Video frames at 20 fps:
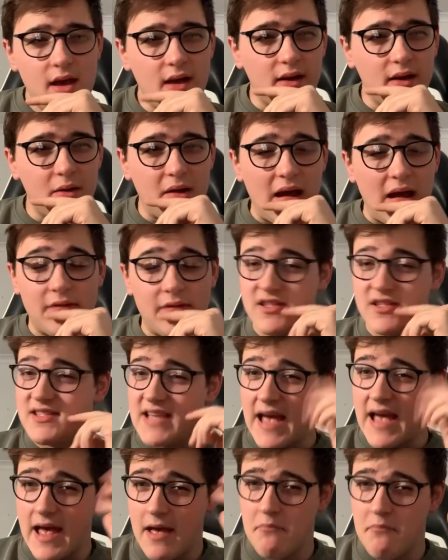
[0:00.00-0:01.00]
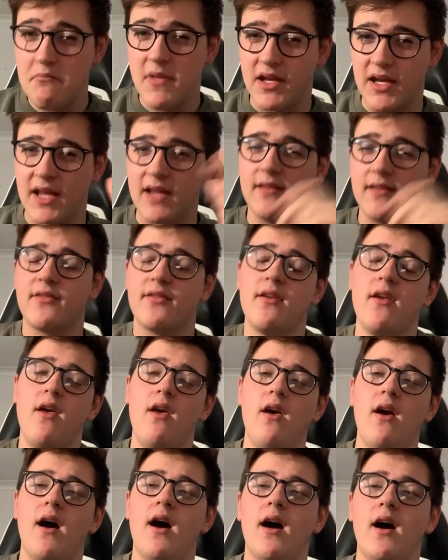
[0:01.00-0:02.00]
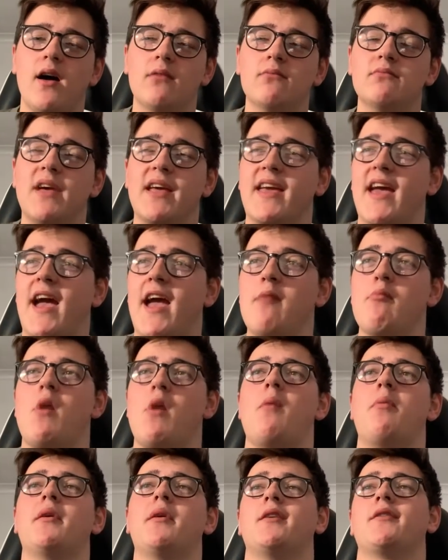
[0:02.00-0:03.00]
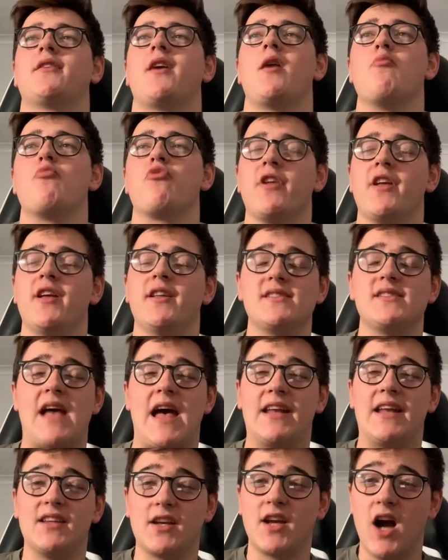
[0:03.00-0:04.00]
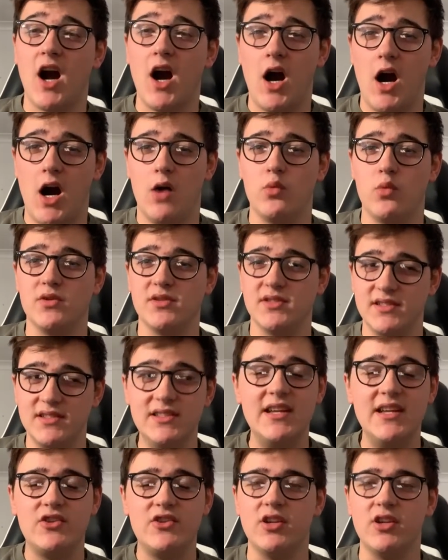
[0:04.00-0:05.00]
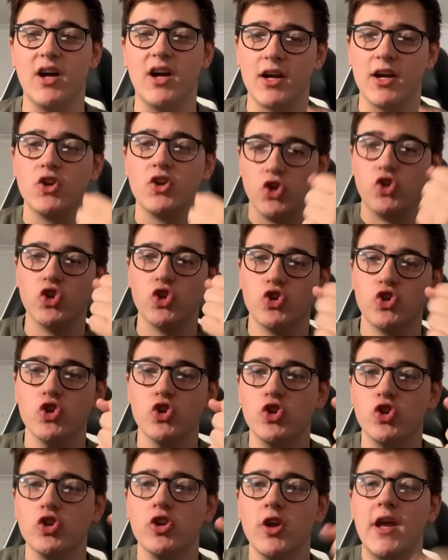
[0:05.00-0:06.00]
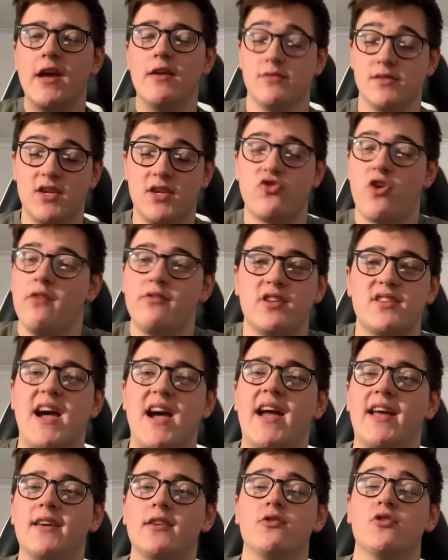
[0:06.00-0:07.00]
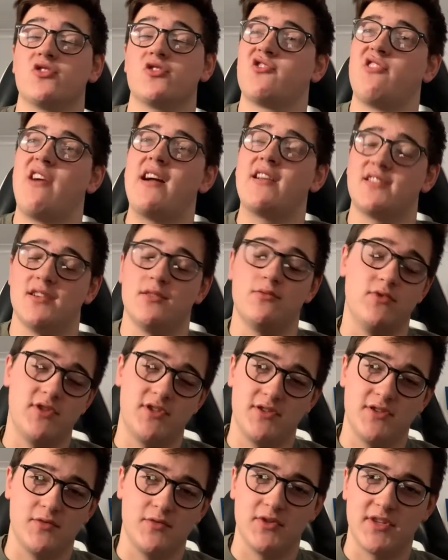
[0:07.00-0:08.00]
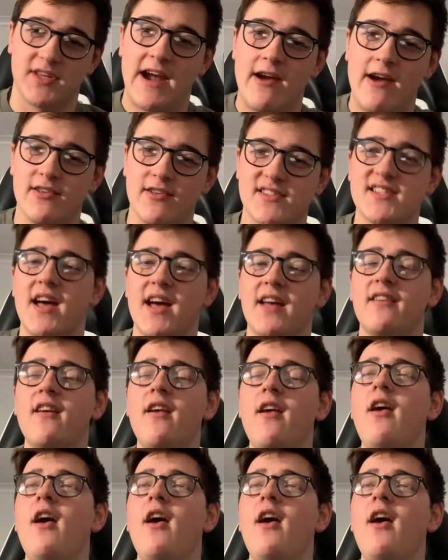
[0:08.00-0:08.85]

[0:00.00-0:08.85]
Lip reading: and after 10 minutes, it came up, and I was like, brilliant. And the car was literally like, it was like driving a tank or a tractor, which is what the garage said.